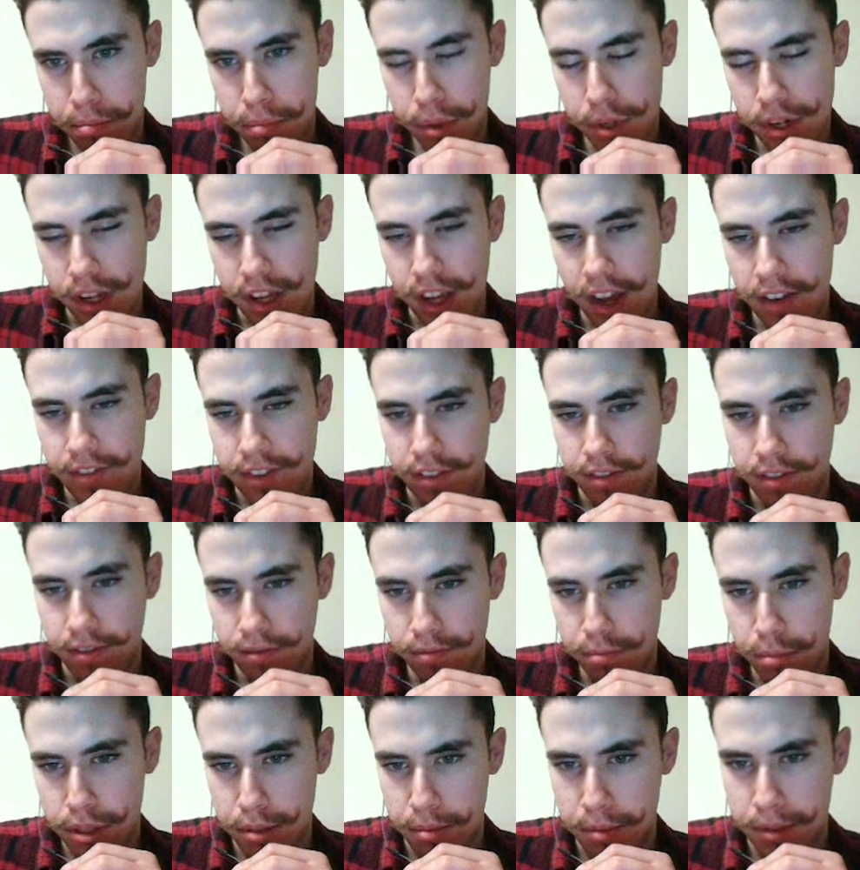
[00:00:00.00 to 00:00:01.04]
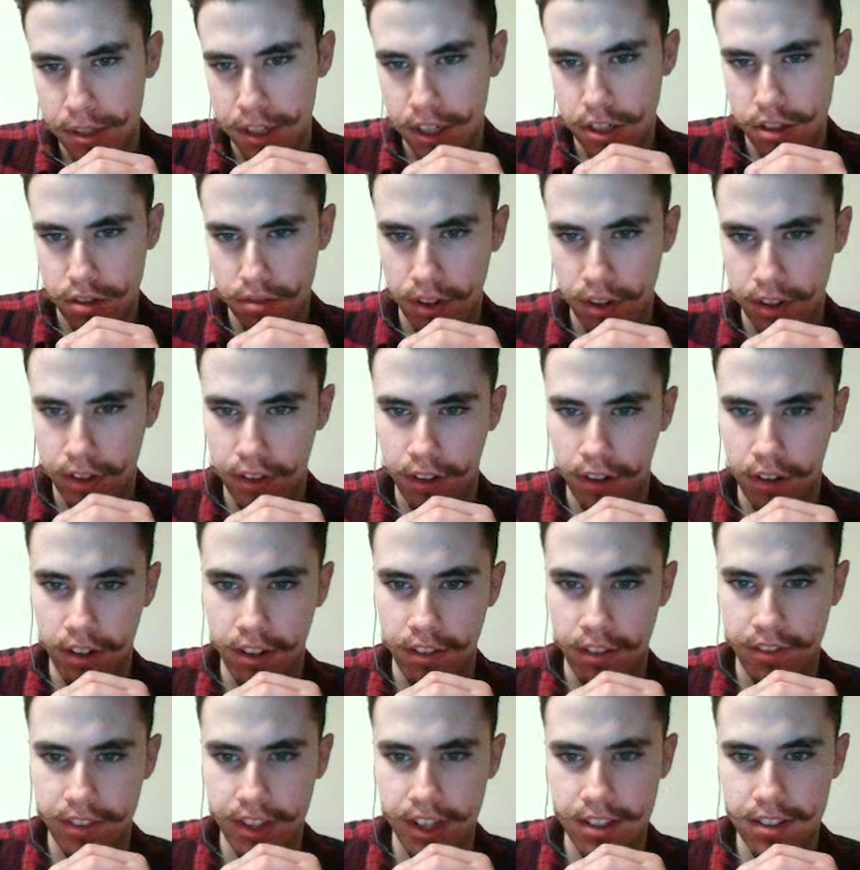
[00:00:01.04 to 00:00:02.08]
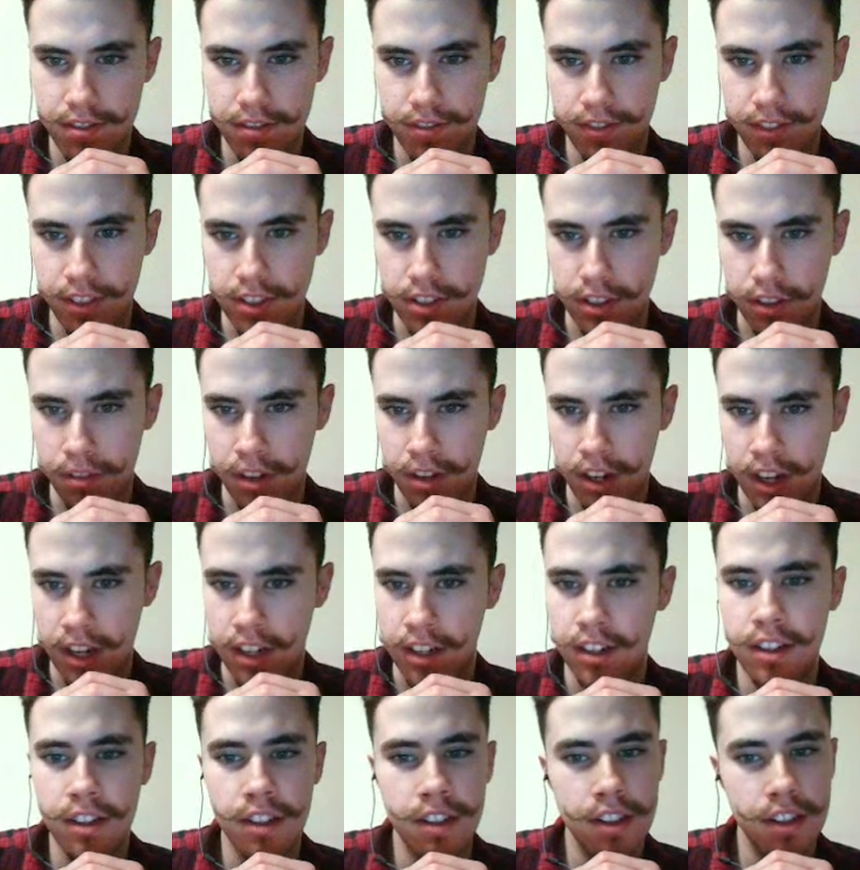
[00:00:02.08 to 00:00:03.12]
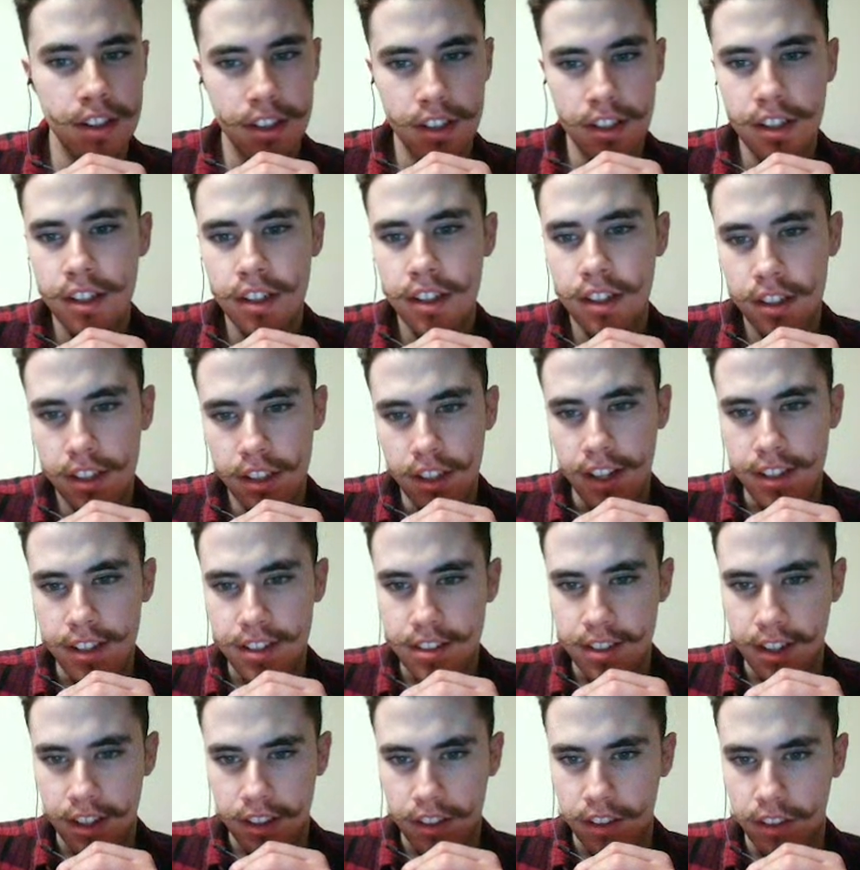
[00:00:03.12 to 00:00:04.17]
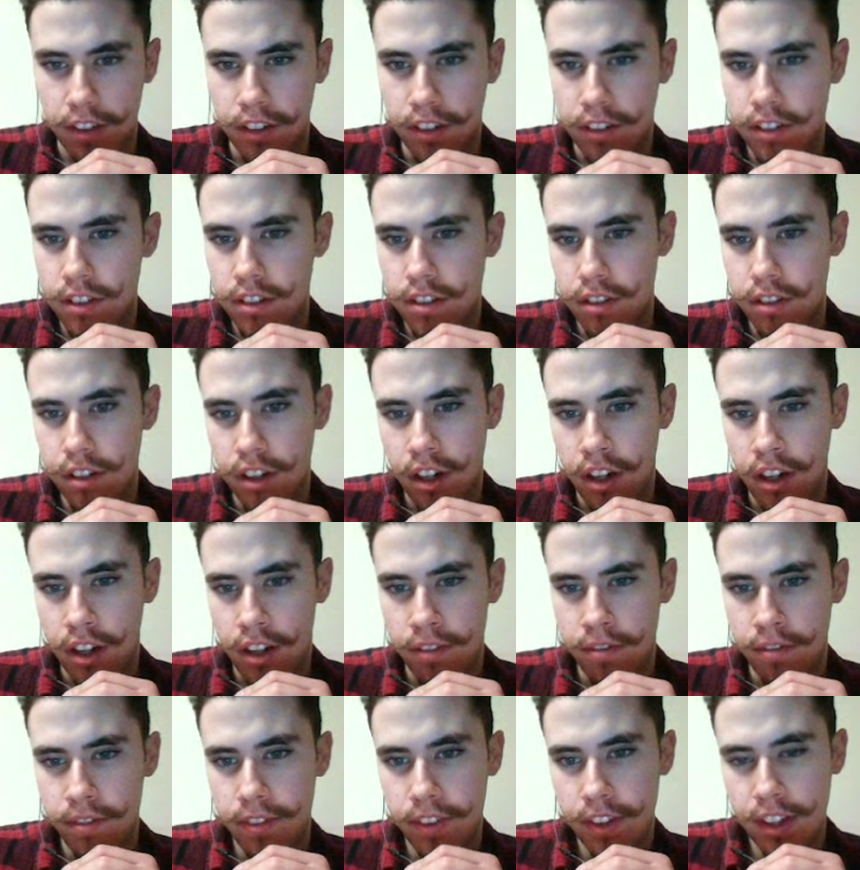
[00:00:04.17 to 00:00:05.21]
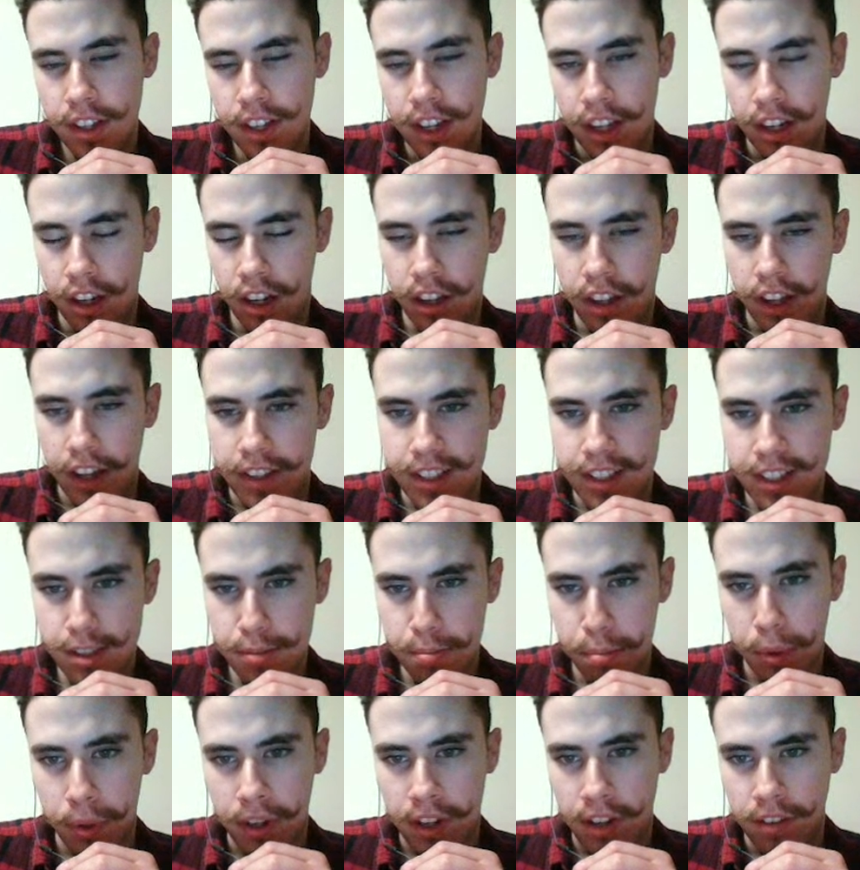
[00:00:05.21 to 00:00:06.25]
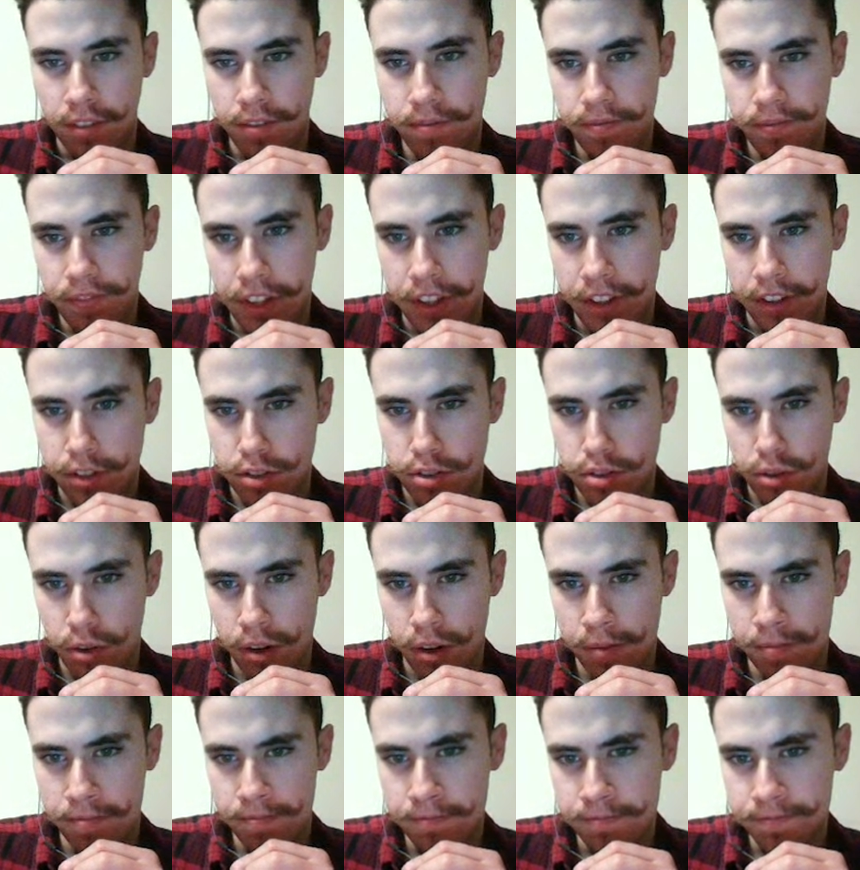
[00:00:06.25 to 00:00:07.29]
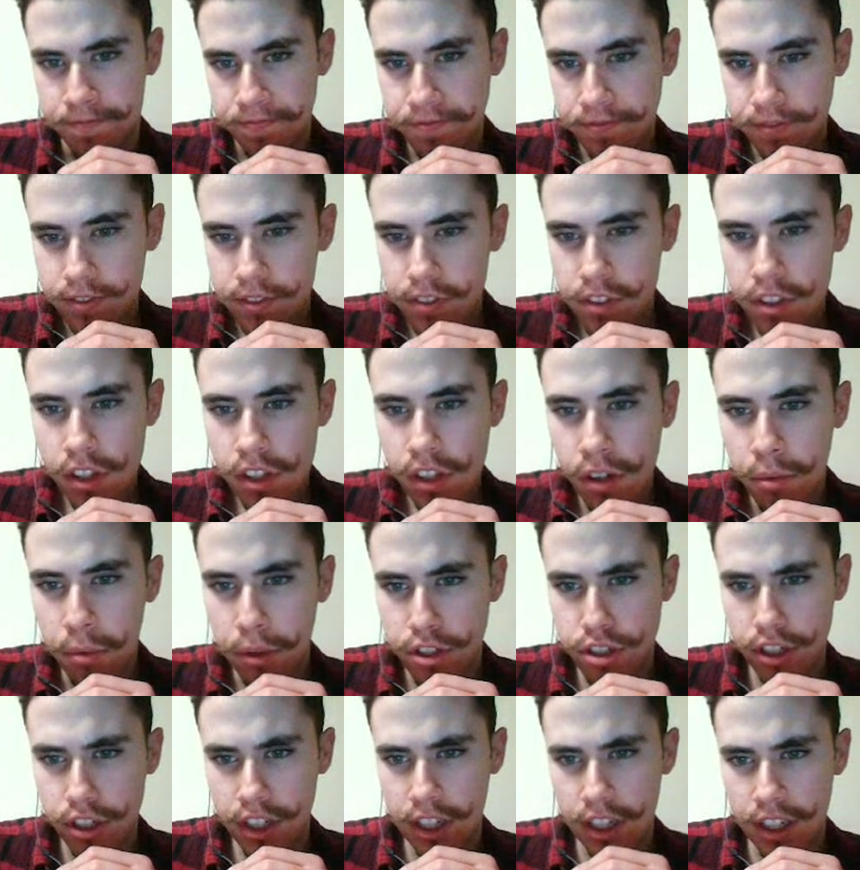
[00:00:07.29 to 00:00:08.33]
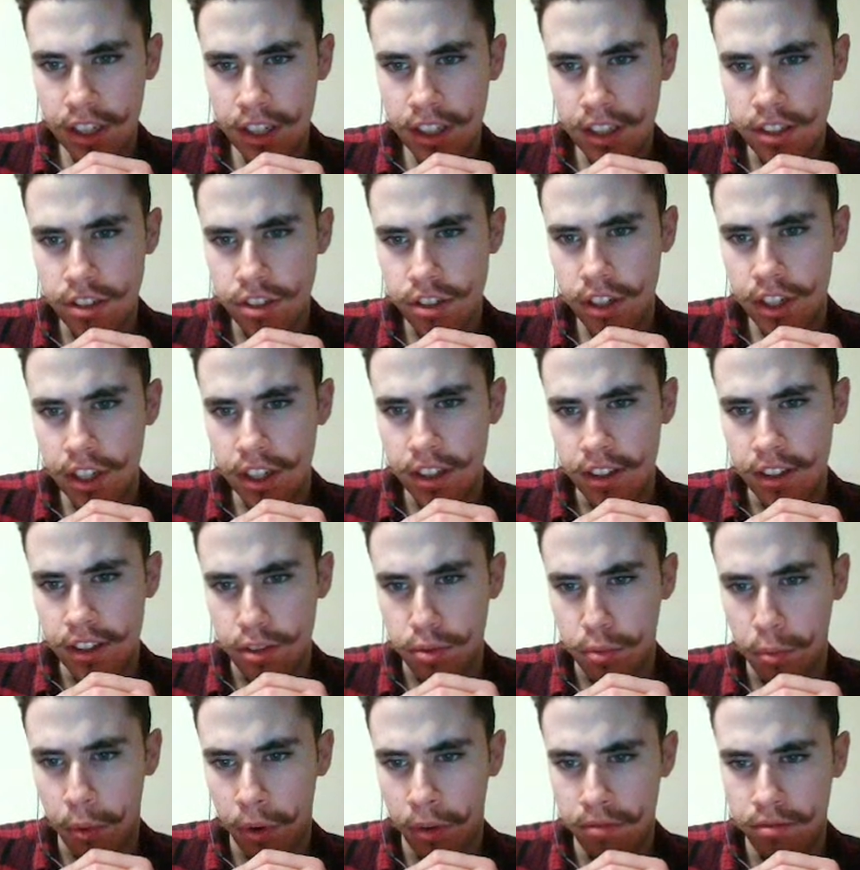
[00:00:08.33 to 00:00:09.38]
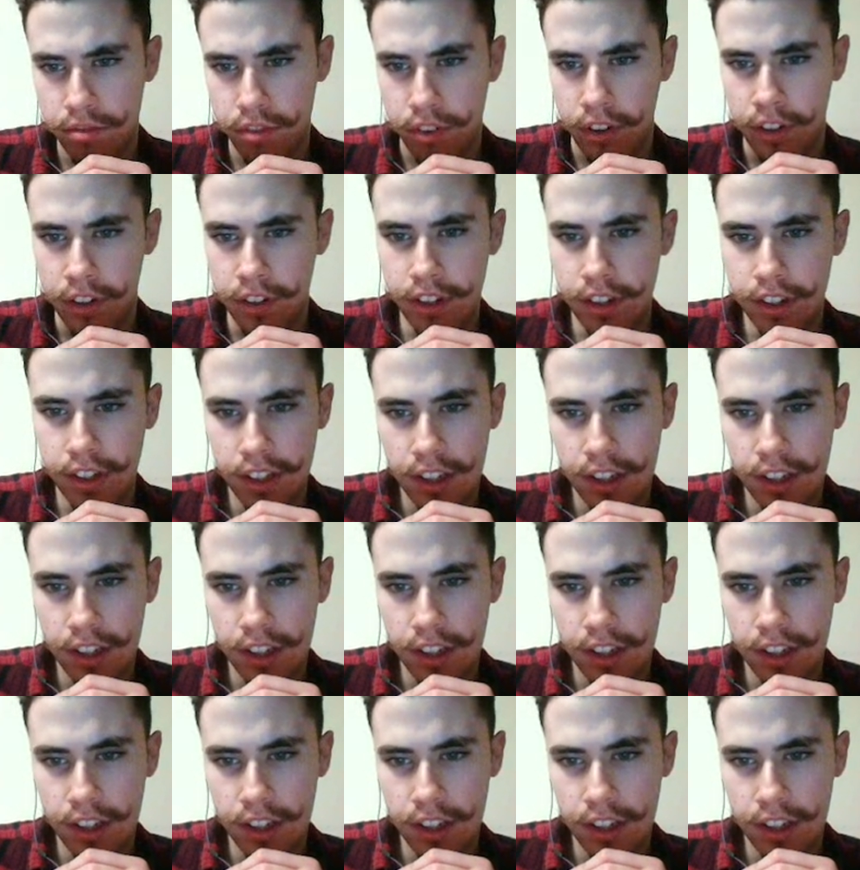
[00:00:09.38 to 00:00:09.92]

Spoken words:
pretty heavy precipitation right there. And if that's freezing rain, that's not good. Uh, at this point in the storm, what you're getting is you're getting this warm front.